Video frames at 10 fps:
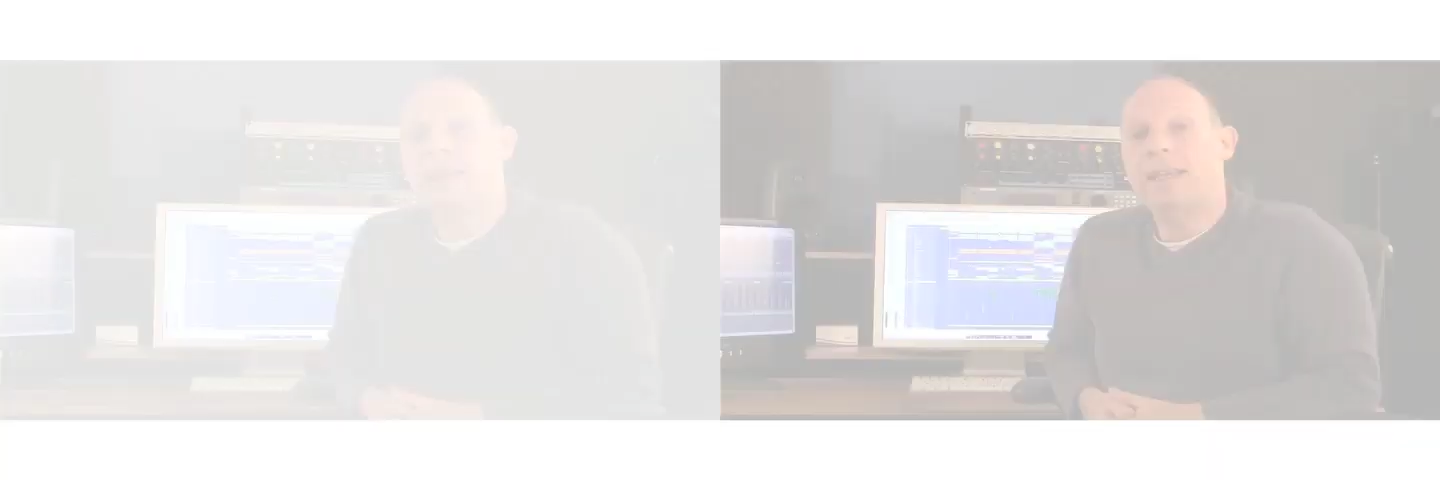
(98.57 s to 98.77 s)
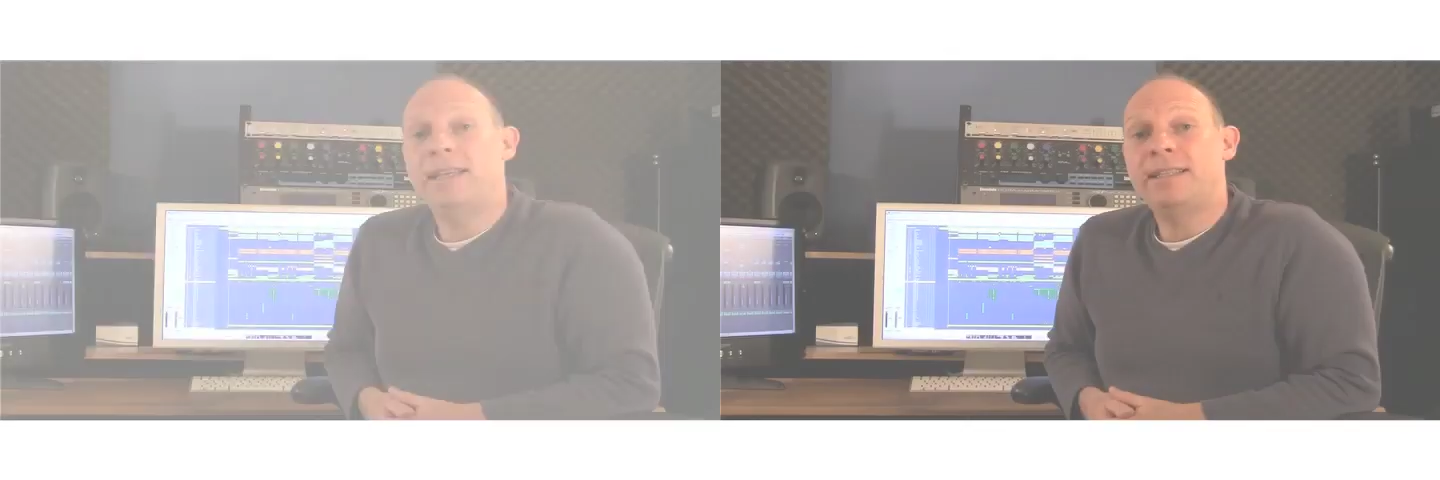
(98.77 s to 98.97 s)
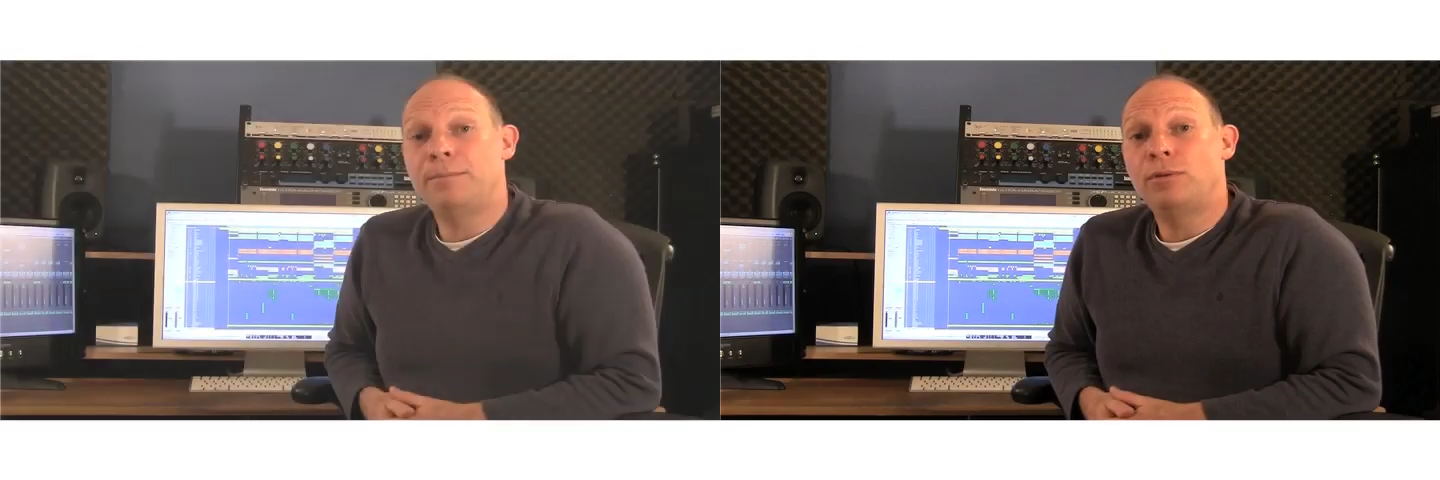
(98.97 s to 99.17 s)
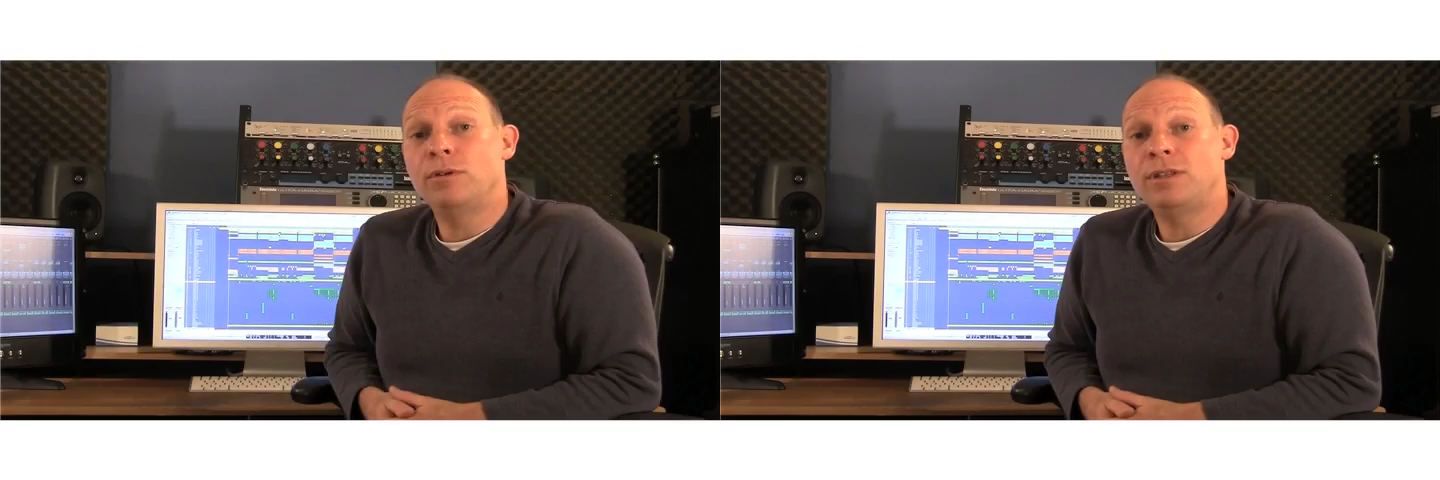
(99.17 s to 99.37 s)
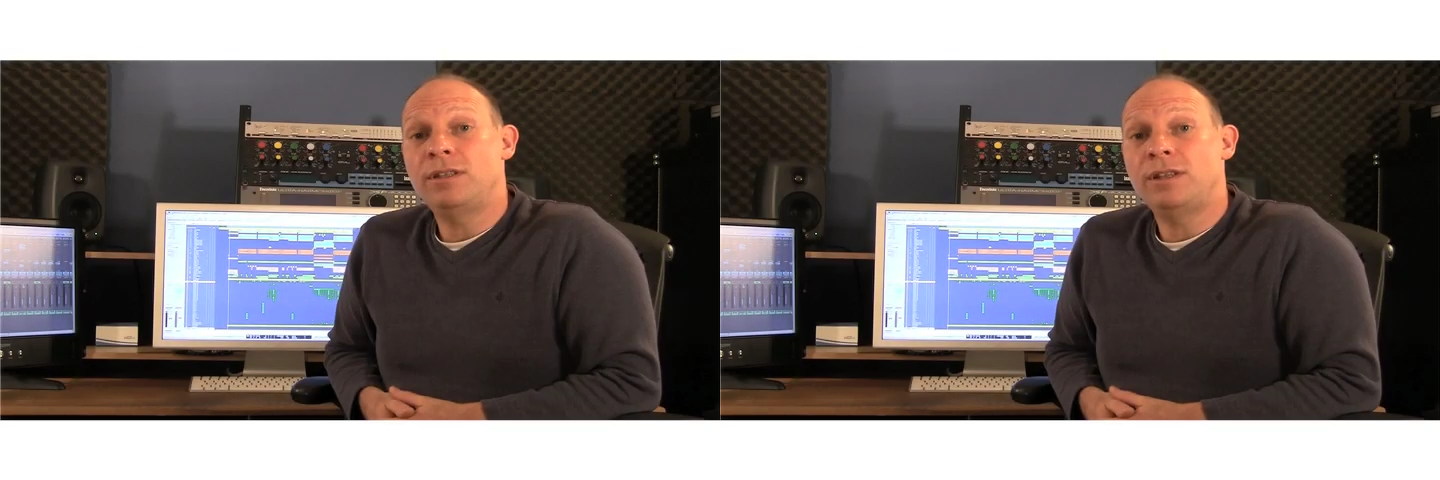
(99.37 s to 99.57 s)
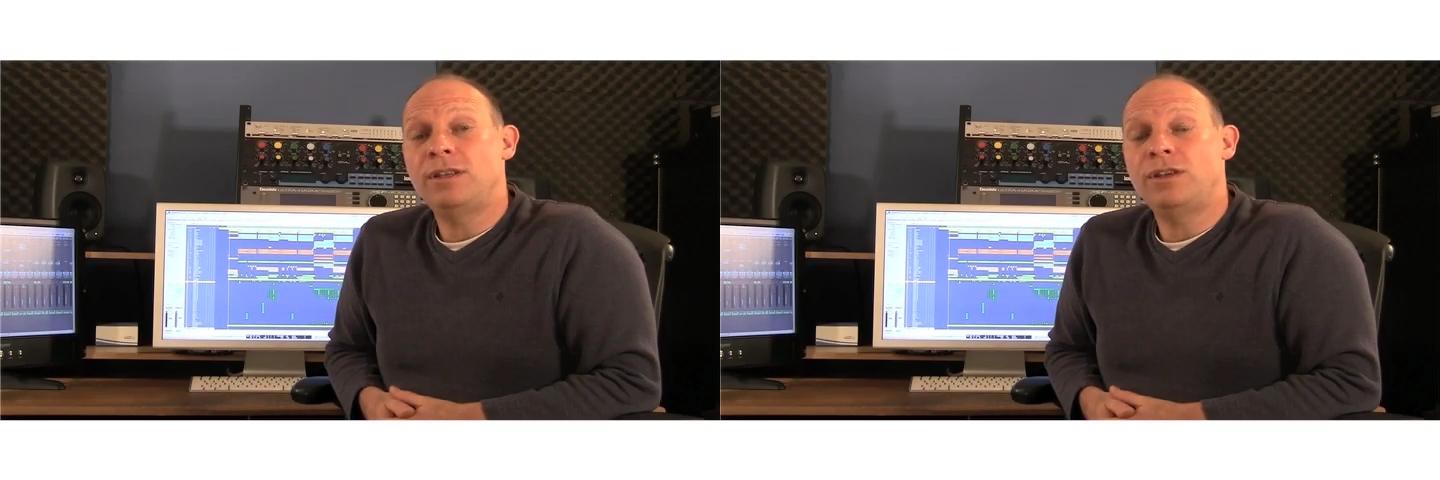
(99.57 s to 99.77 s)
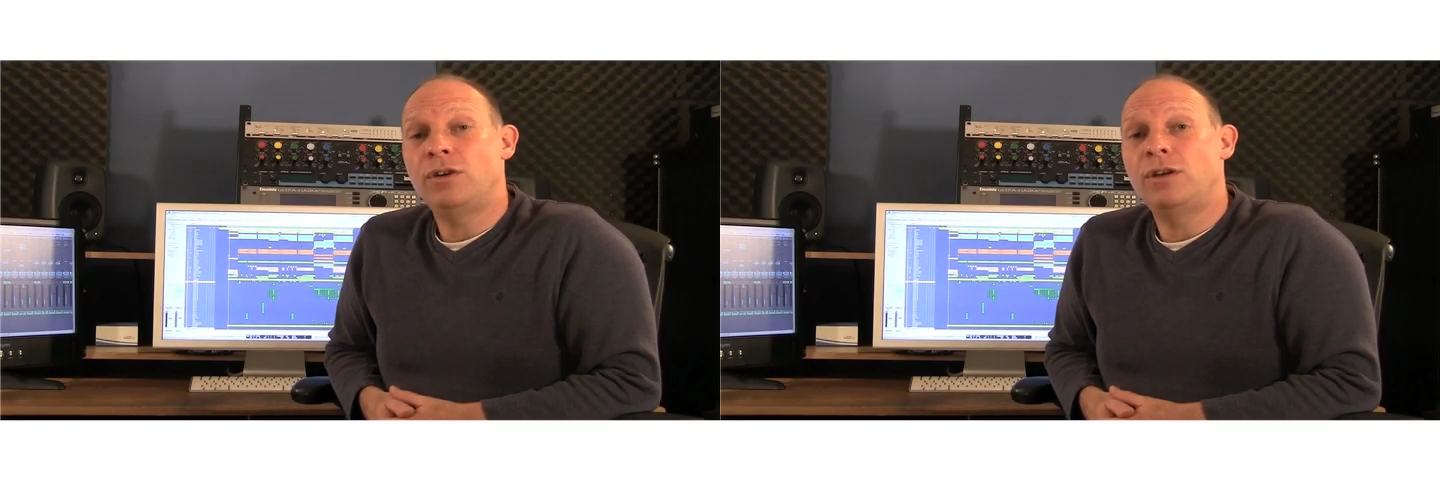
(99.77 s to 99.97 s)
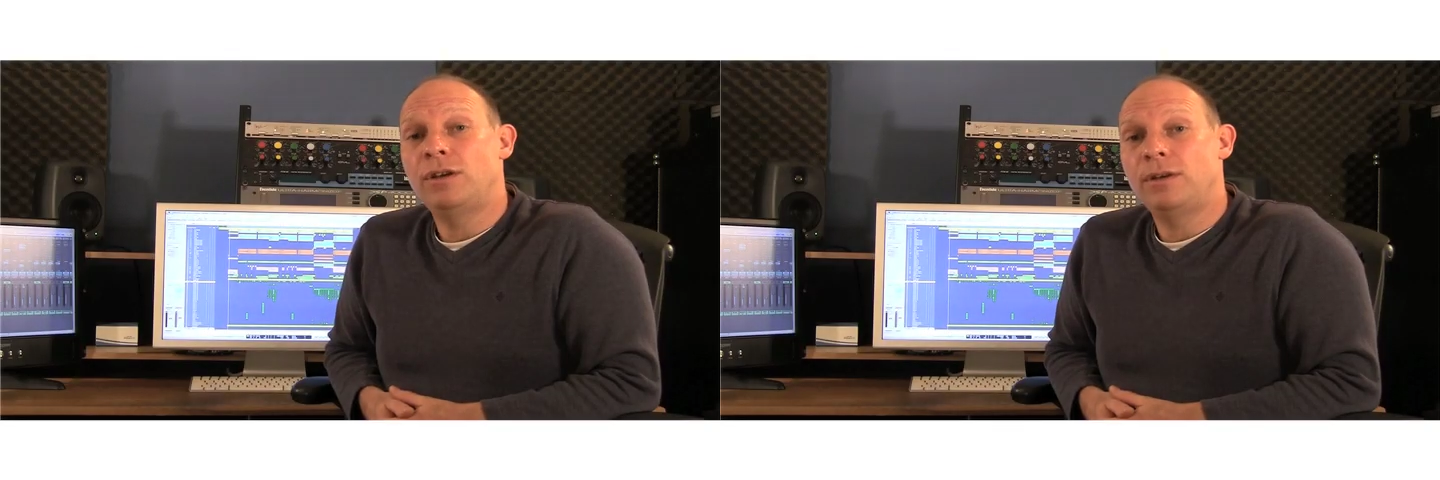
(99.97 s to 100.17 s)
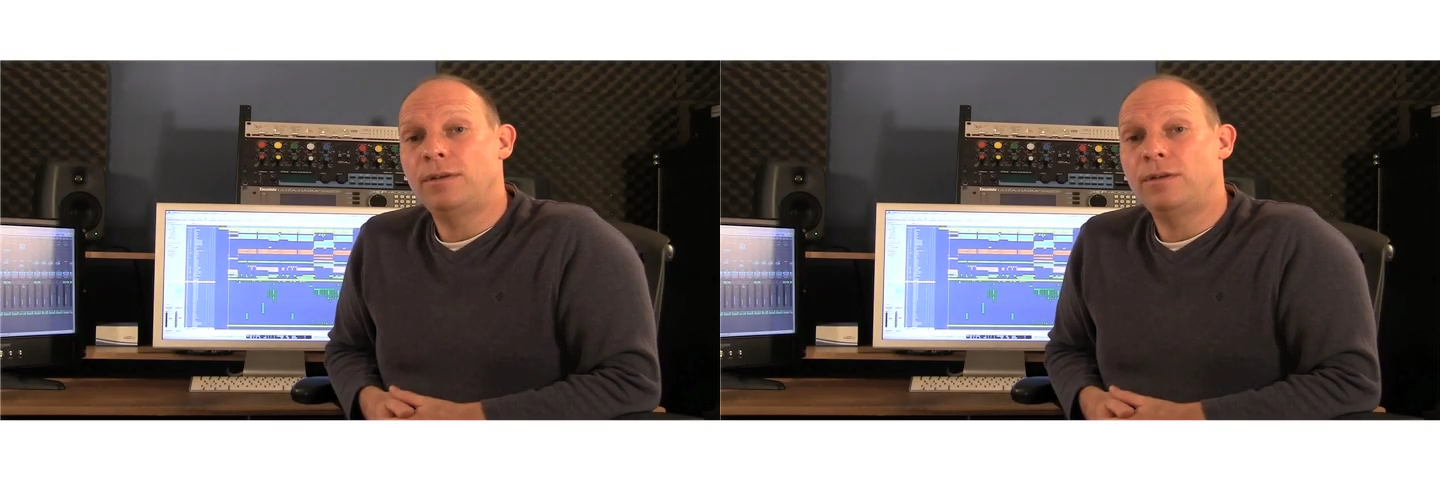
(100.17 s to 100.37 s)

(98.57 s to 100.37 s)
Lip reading: It's important that you're